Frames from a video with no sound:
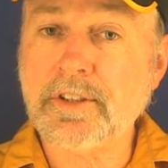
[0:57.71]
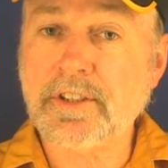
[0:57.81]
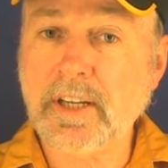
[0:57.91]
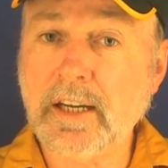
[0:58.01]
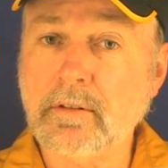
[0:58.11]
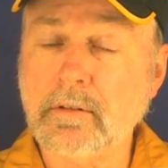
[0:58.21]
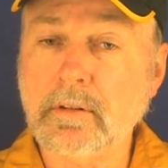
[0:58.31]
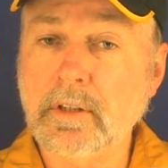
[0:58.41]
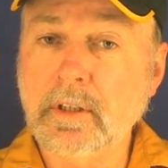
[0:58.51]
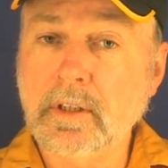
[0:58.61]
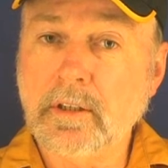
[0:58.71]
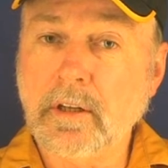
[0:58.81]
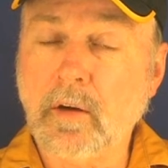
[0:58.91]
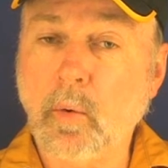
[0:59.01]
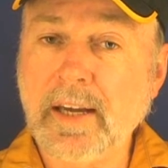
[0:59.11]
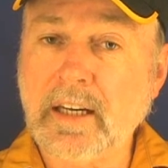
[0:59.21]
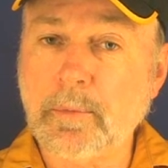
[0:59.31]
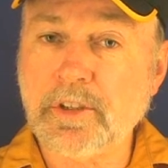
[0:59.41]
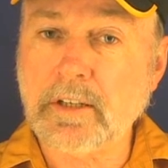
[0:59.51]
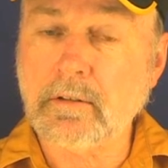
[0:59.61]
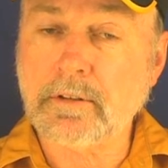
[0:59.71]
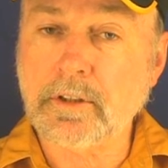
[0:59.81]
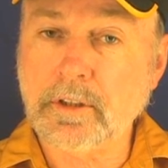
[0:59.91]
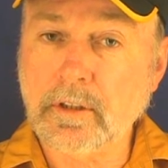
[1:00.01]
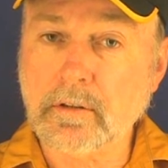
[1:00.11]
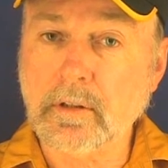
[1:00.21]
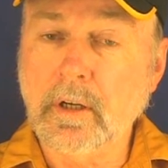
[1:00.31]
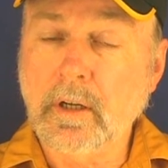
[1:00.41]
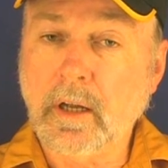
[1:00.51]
signal, a wake-up signal to you.